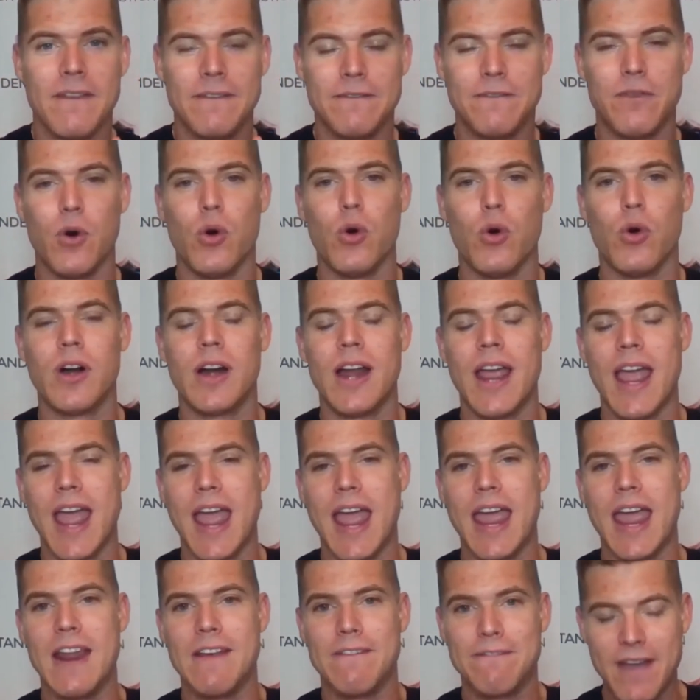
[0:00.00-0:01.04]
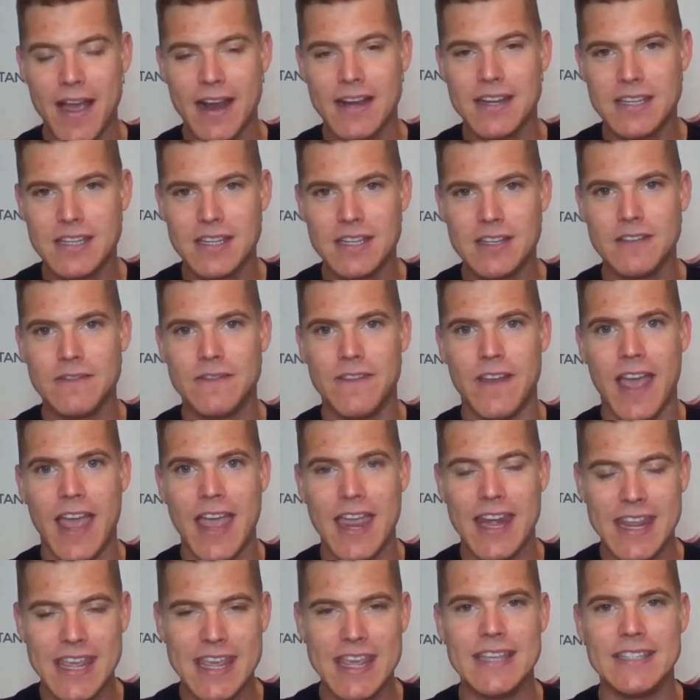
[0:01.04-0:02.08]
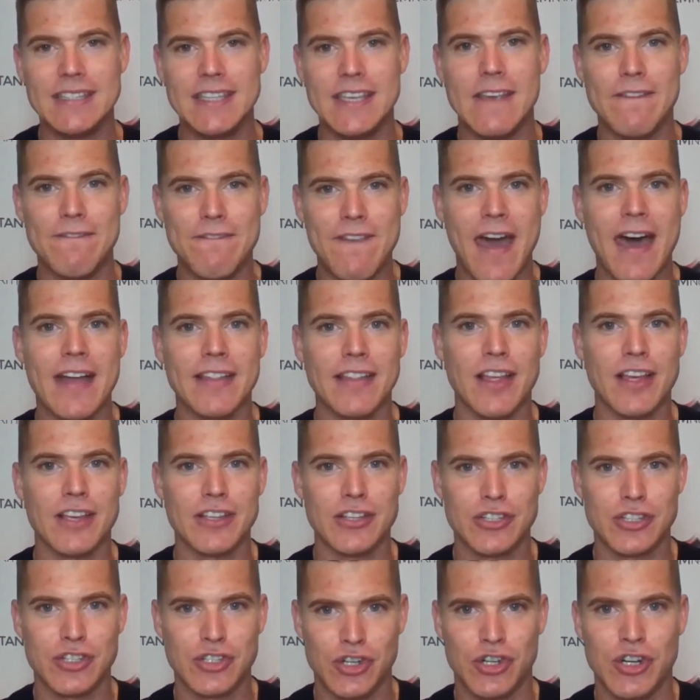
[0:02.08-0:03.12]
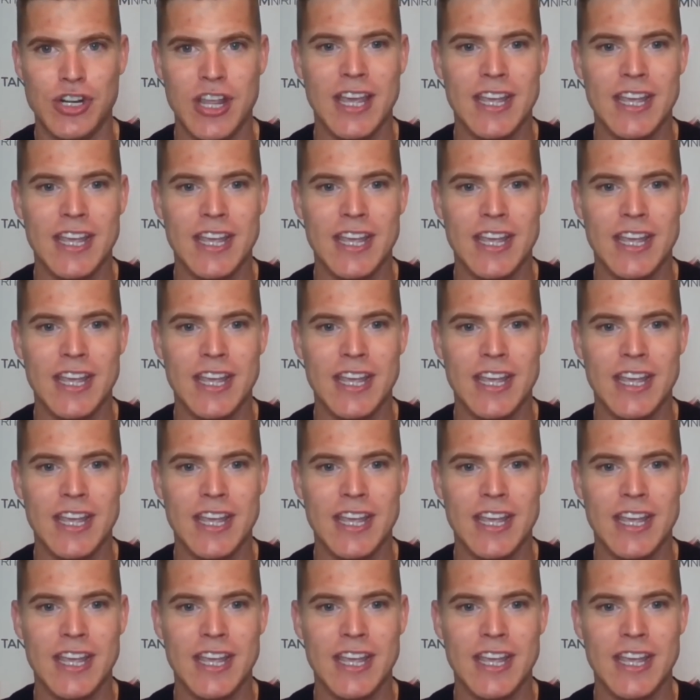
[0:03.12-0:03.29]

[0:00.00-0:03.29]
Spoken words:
for an effective and easy fat loss journey.